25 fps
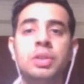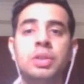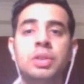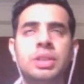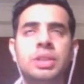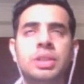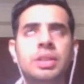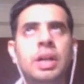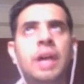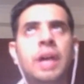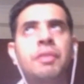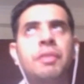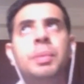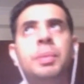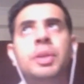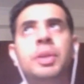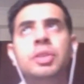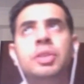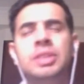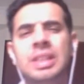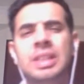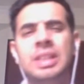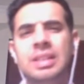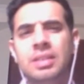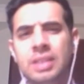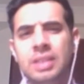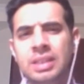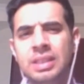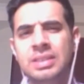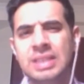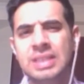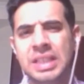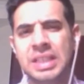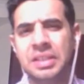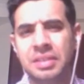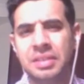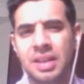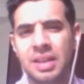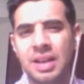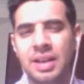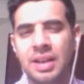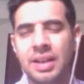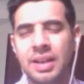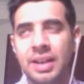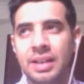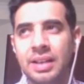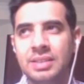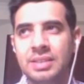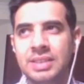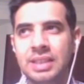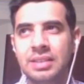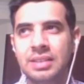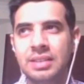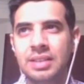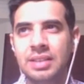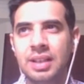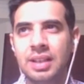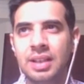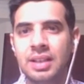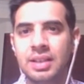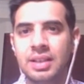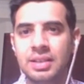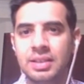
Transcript: have you been to it's Sintra, right? Sintra.